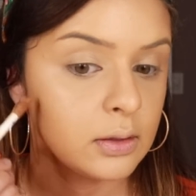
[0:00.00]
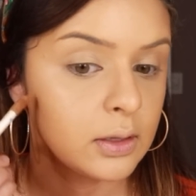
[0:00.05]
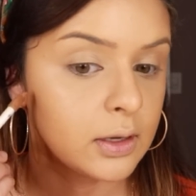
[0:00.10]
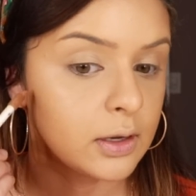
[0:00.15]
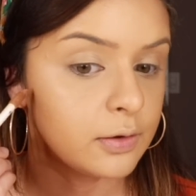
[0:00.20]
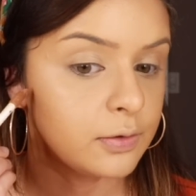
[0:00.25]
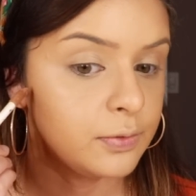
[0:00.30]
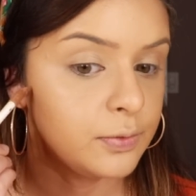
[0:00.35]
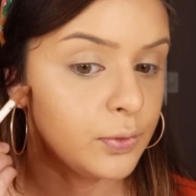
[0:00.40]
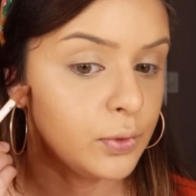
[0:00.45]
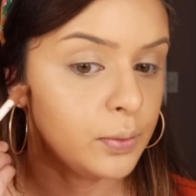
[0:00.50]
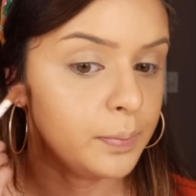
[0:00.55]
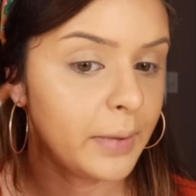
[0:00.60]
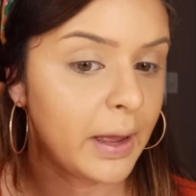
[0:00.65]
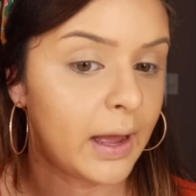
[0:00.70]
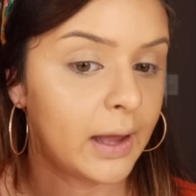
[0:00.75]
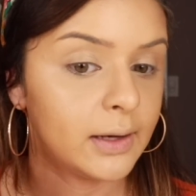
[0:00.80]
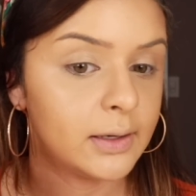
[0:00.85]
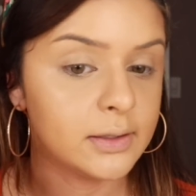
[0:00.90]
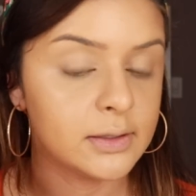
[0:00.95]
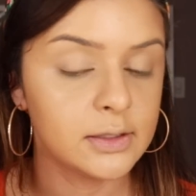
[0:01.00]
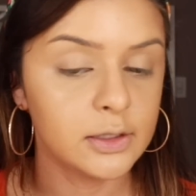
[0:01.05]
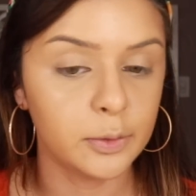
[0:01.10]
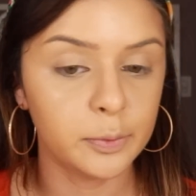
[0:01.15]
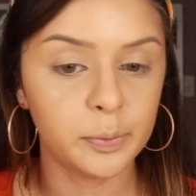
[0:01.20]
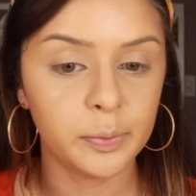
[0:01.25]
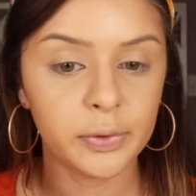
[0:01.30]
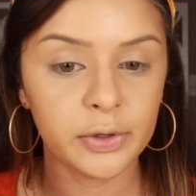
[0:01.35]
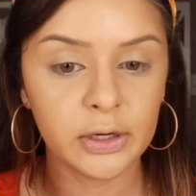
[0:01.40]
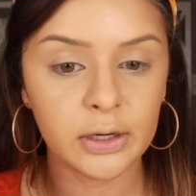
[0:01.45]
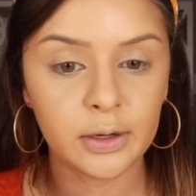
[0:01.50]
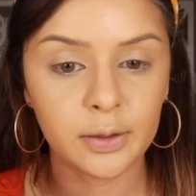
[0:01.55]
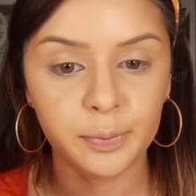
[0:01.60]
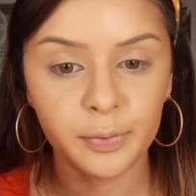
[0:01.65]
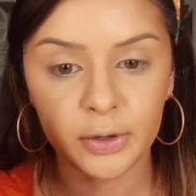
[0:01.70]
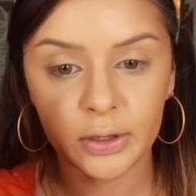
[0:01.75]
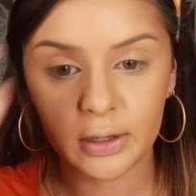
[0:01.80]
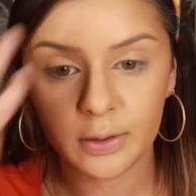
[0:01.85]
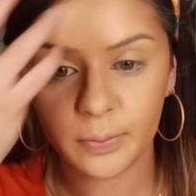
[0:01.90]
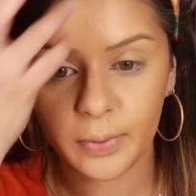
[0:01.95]
like a full matte. It's still pretty,
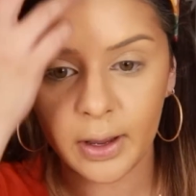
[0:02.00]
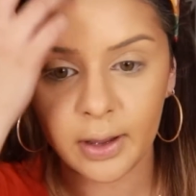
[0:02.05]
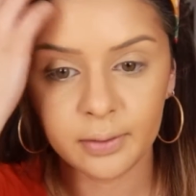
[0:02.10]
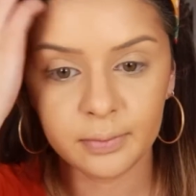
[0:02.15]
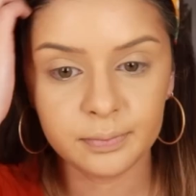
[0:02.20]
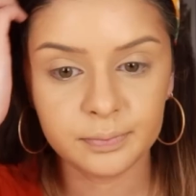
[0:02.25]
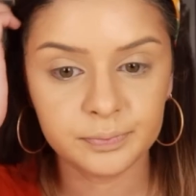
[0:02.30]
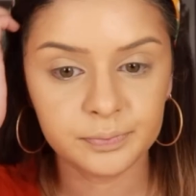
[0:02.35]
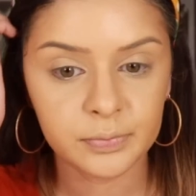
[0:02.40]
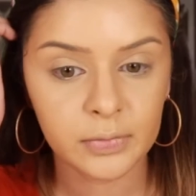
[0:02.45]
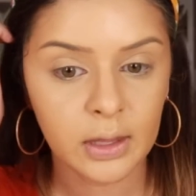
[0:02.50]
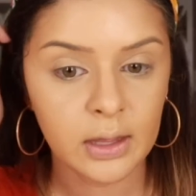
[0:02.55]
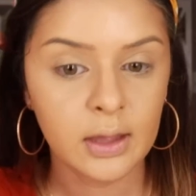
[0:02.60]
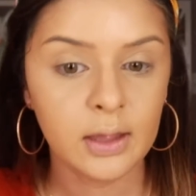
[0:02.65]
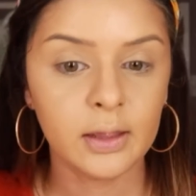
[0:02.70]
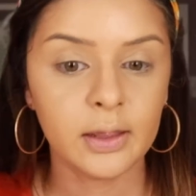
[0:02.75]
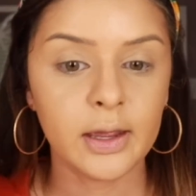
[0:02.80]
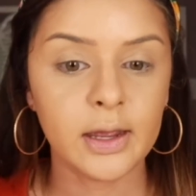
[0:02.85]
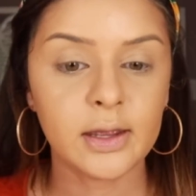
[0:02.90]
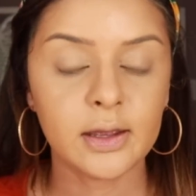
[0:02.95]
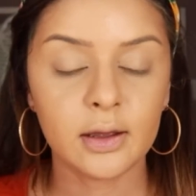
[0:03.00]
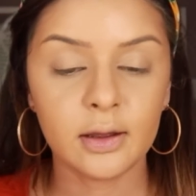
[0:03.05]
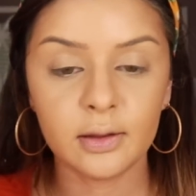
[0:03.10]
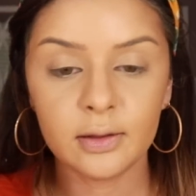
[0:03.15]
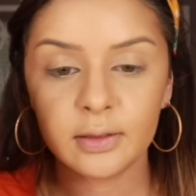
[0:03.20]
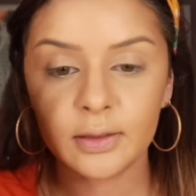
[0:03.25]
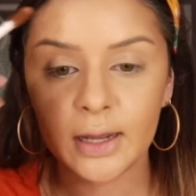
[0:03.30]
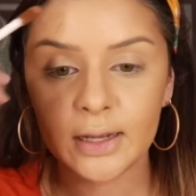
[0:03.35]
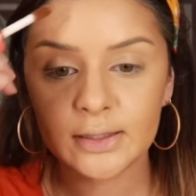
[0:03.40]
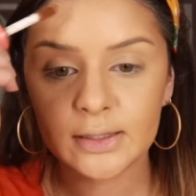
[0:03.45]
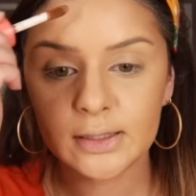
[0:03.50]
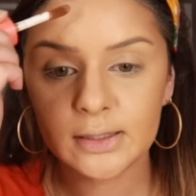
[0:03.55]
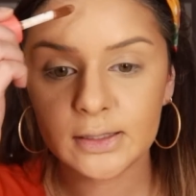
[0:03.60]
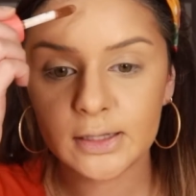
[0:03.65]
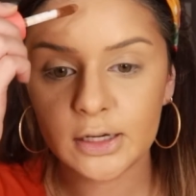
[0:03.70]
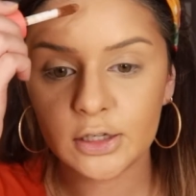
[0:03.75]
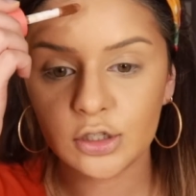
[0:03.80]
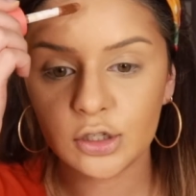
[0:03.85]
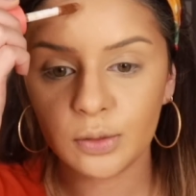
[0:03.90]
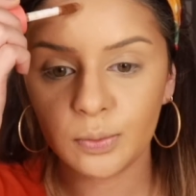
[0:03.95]
pretty wet. Like that
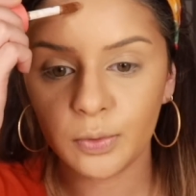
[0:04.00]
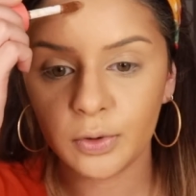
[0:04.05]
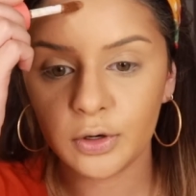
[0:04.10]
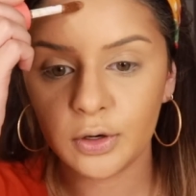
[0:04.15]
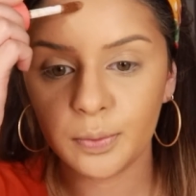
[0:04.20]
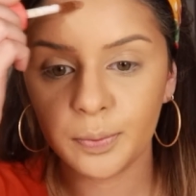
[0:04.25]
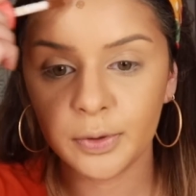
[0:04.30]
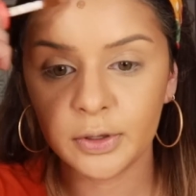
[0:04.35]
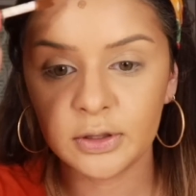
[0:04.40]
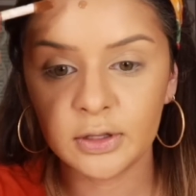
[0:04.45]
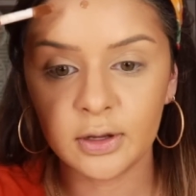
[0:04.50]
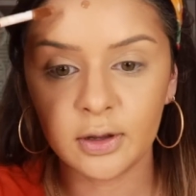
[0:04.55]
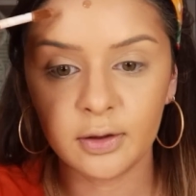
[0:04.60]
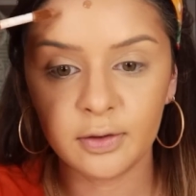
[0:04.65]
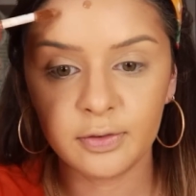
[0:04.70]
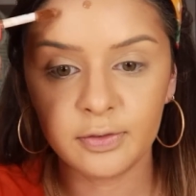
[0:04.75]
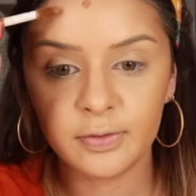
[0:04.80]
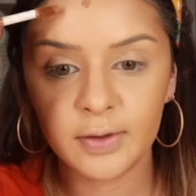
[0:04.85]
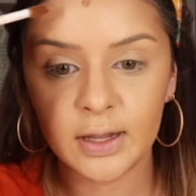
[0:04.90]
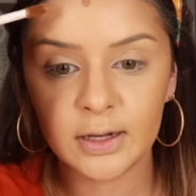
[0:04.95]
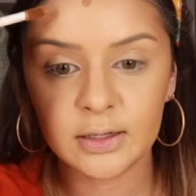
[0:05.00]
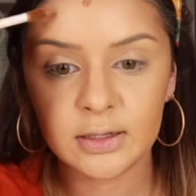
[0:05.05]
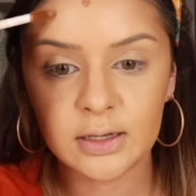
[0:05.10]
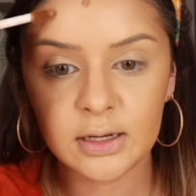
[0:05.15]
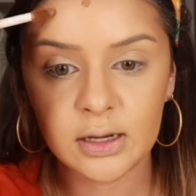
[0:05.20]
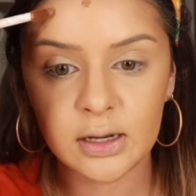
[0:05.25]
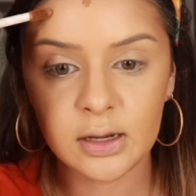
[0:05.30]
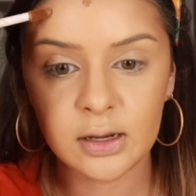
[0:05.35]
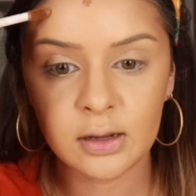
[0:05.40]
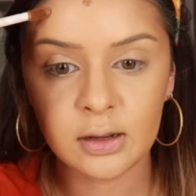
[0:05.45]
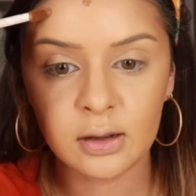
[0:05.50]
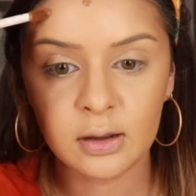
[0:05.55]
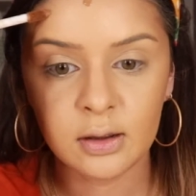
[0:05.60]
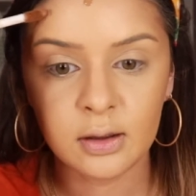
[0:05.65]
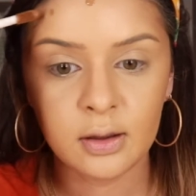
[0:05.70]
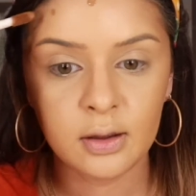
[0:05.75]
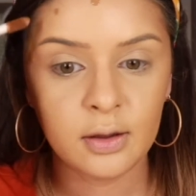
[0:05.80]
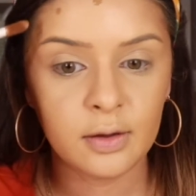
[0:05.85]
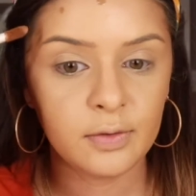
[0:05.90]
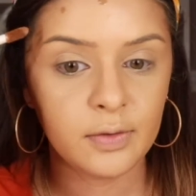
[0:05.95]
sensation when you put the Fenty
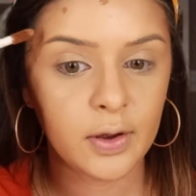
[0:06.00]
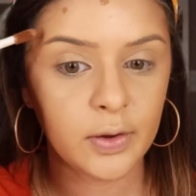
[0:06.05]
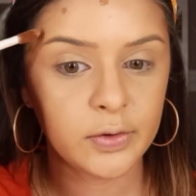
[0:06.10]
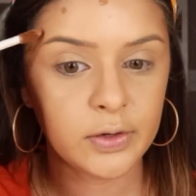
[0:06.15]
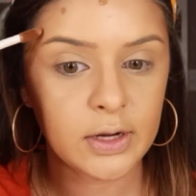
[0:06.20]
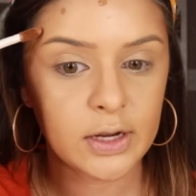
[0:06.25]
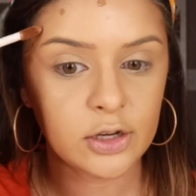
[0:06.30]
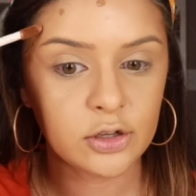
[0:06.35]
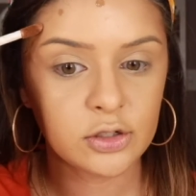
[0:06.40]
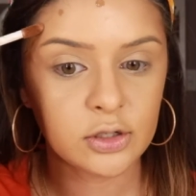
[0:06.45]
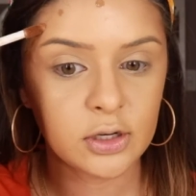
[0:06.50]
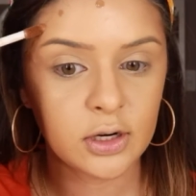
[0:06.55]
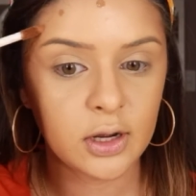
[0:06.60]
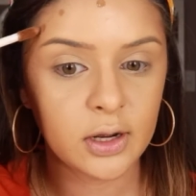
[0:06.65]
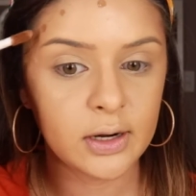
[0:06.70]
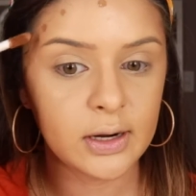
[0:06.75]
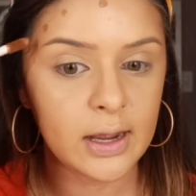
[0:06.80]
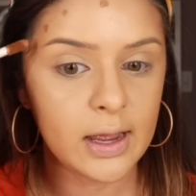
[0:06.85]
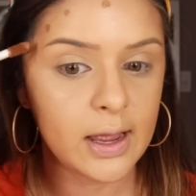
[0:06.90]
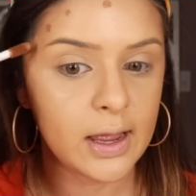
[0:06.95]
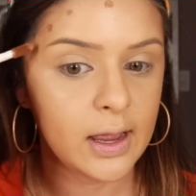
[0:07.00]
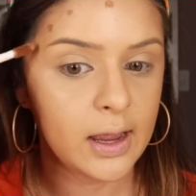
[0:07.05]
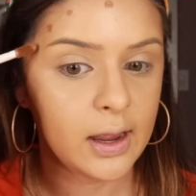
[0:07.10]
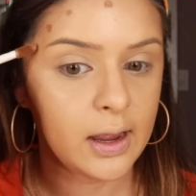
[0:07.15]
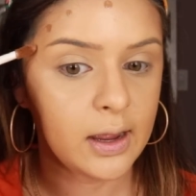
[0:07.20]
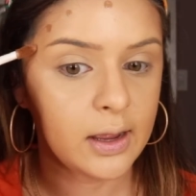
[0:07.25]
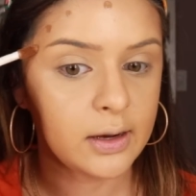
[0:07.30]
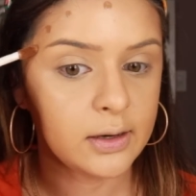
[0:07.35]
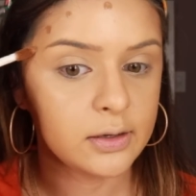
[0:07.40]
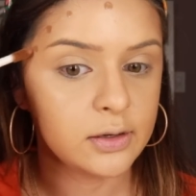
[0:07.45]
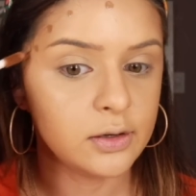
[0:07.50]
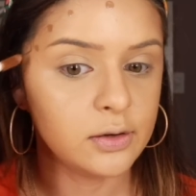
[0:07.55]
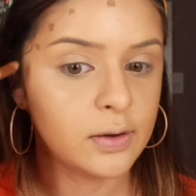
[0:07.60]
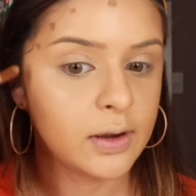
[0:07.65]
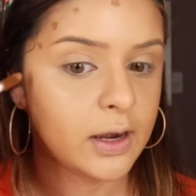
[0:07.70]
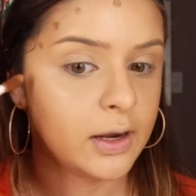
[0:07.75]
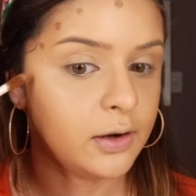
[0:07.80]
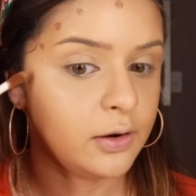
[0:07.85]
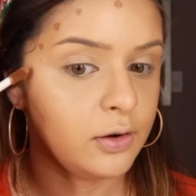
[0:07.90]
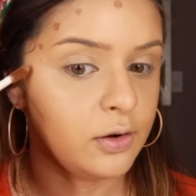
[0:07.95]
foundation on and you
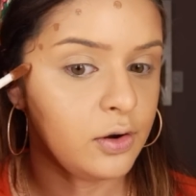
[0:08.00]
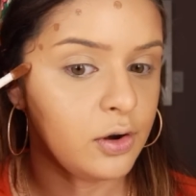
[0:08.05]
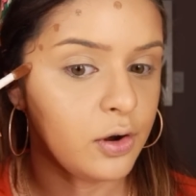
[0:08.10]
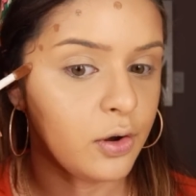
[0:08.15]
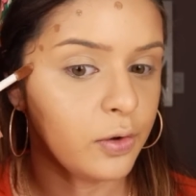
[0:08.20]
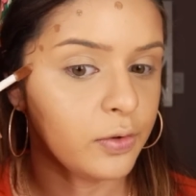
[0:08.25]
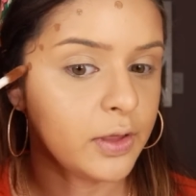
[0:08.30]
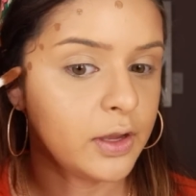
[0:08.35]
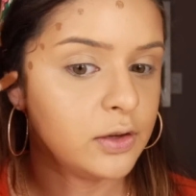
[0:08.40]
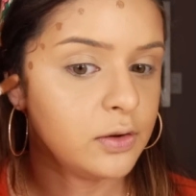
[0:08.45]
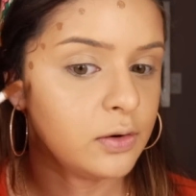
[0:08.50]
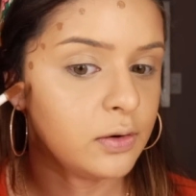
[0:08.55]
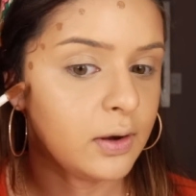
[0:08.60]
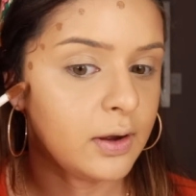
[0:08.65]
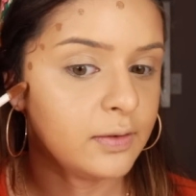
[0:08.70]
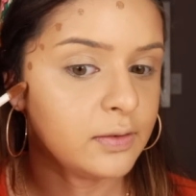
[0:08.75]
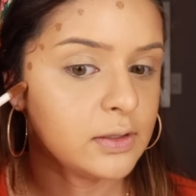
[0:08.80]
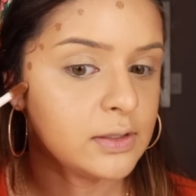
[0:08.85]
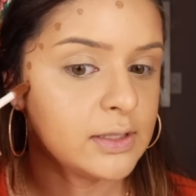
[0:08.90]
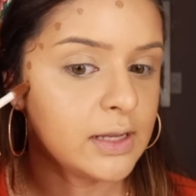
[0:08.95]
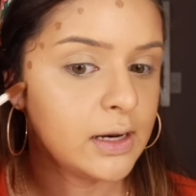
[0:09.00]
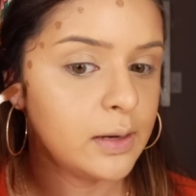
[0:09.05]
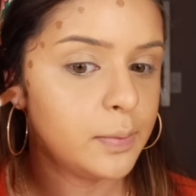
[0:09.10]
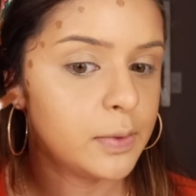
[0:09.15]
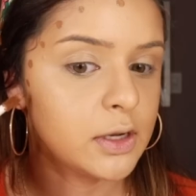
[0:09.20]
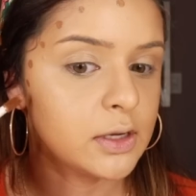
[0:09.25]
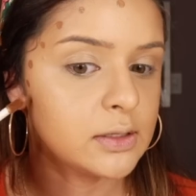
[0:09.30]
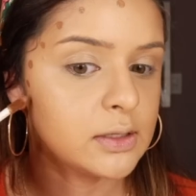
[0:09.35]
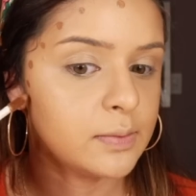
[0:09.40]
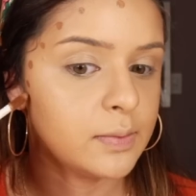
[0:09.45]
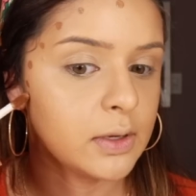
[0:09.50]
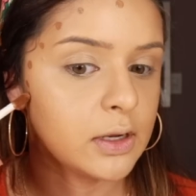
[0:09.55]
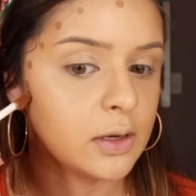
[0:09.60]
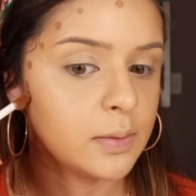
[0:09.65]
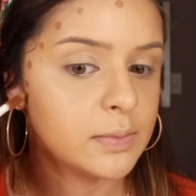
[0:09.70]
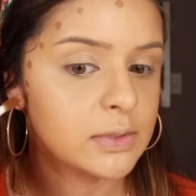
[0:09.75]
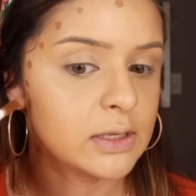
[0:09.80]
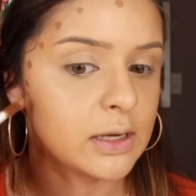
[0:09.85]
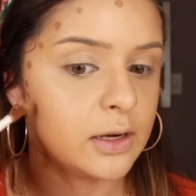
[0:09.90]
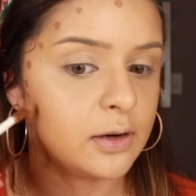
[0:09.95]
kind of know that you don't have to set it because it
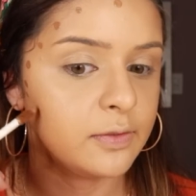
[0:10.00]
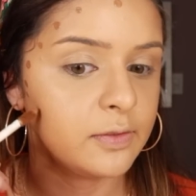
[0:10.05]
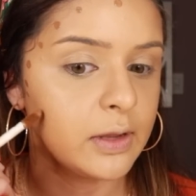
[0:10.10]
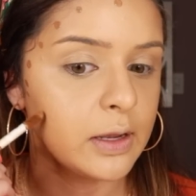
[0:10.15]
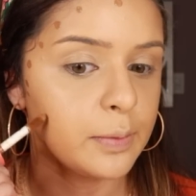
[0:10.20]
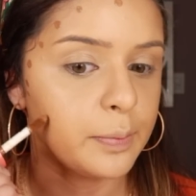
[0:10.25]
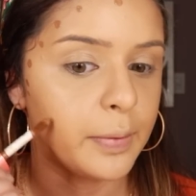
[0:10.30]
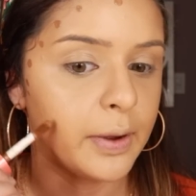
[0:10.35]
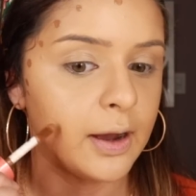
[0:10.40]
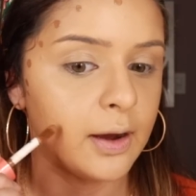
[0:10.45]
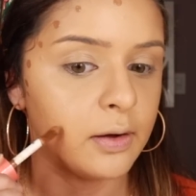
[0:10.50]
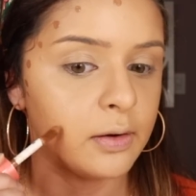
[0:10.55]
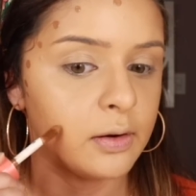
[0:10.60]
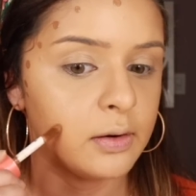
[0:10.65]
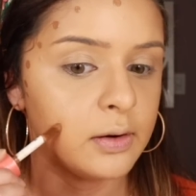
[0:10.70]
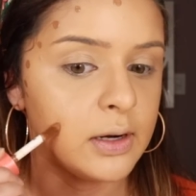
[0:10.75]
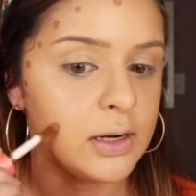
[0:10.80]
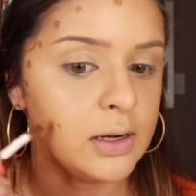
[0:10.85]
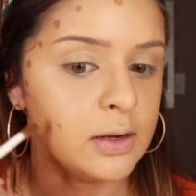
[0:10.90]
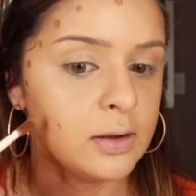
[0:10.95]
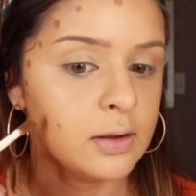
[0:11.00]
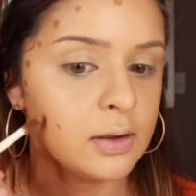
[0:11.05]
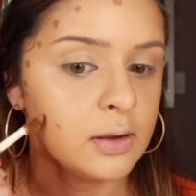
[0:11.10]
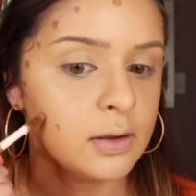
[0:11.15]
becomes kind of like powdery.